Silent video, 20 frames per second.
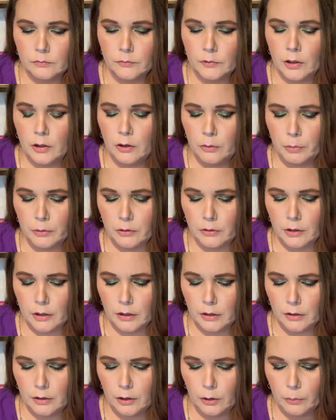I hope it's not
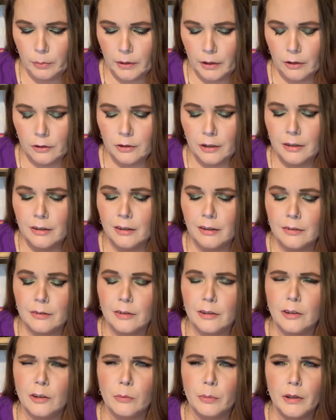a nail polish. I think it's
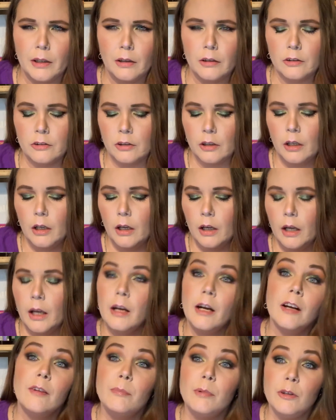a nail polish.
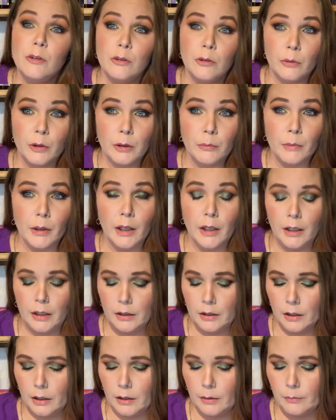And I've been doing
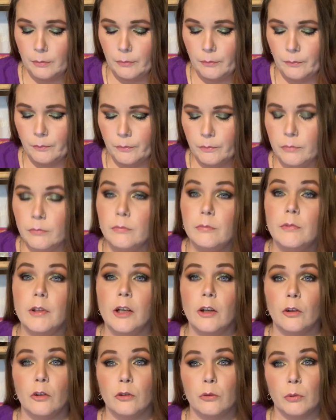my
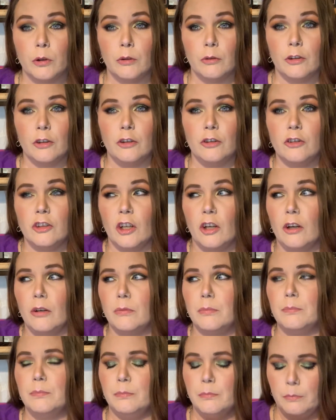nails with the
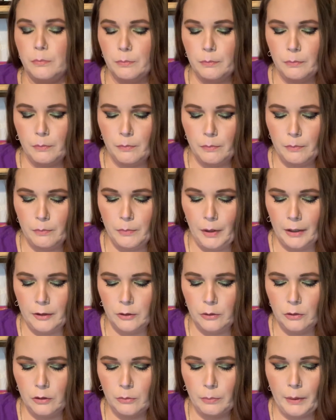gel. I
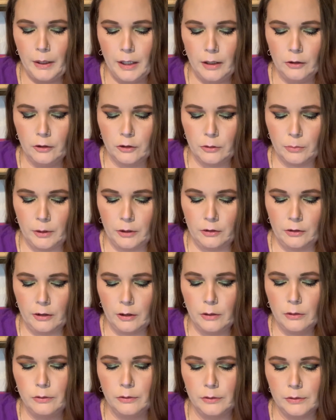do the polish
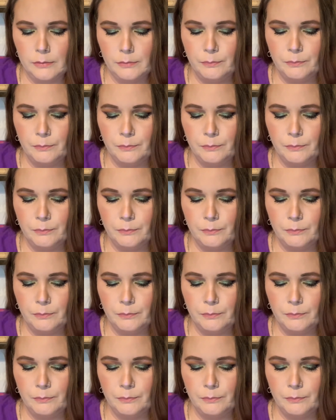myself.